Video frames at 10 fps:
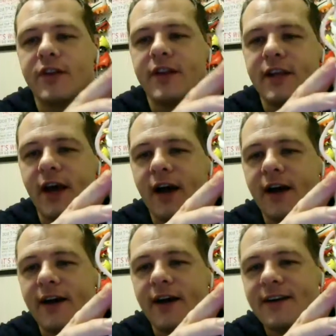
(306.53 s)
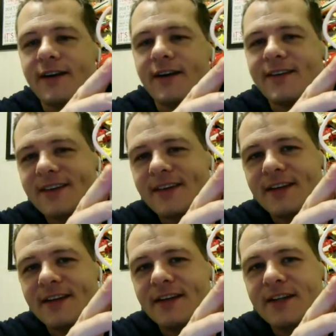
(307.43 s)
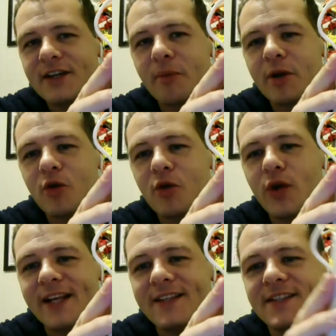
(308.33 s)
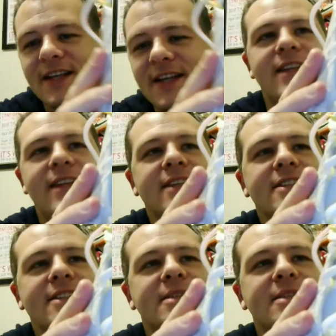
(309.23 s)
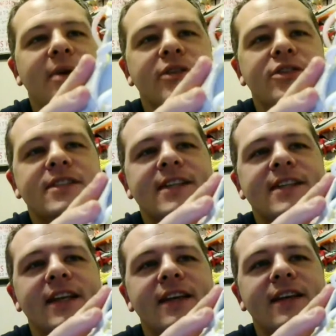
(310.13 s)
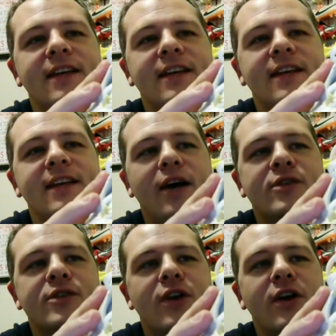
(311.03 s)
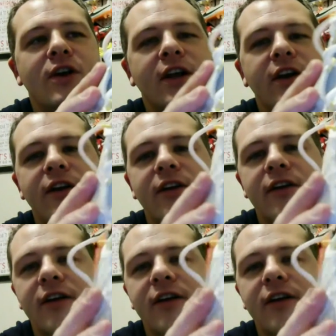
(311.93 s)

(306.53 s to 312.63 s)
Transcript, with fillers: over the coming weeks as I test them out, just to see how sturdy or